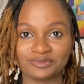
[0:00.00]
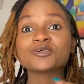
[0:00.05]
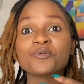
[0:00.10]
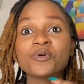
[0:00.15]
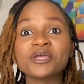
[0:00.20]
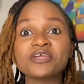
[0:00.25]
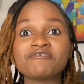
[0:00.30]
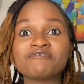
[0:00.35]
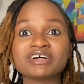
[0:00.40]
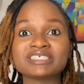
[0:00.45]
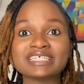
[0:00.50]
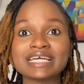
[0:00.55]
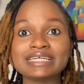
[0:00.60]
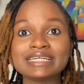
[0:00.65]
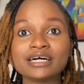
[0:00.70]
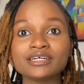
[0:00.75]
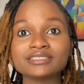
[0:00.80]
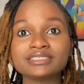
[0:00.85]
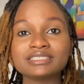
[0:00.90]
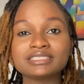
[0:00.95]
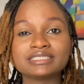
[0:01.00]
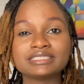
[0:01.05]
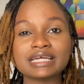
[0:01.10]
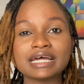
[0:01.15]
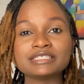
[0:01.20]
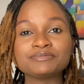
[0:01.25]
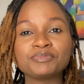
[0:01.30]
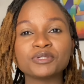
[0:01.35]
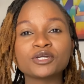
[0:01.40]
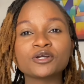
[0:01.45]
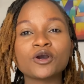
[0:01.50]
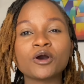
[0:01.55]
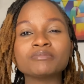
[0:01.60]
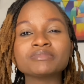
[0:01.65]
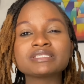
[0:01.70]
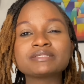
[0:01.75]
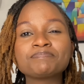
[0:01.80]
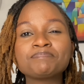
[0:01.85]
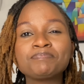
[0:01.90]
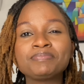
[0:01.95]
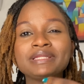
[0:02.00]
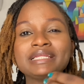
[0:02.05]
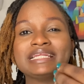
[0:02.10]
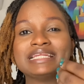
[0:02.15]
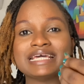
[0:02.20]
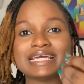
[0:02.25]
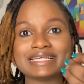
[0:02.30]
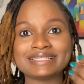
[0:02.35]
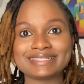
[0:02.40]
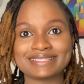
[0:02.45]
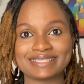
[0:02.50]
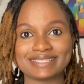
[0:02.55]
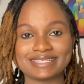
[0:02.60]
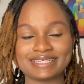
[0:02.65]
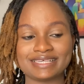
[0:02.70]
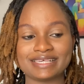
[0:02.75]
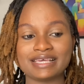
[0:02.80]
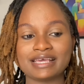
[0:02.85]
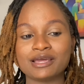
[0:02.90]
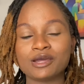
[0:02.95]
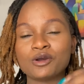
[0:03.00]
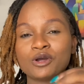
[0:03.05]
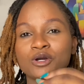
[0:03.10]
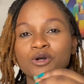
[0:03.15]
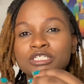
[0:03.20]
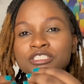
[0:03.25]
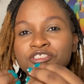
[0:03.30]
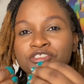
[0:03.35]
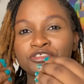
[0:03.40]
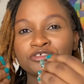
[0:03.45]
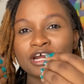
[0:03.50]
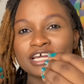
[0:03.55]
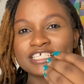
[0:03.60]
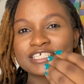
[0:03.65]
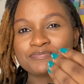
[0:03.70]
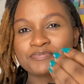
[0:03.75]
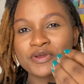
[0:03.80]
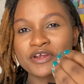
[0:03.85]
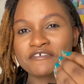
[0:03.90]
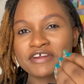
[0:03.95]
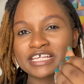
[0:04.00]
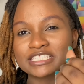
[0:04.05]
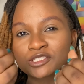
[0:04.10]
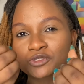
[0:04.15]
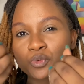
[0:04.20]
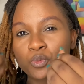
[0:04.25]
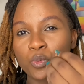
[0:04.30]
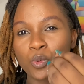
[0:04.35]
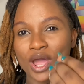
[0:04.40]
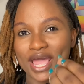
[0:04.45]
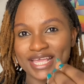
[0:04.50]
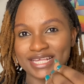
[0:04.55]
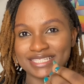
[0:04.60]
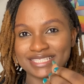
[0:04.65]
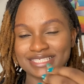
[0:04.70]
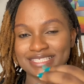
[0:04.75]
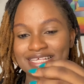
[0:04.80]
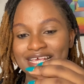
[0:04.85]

So when your vaginal discharge becomes plenty, transparent white,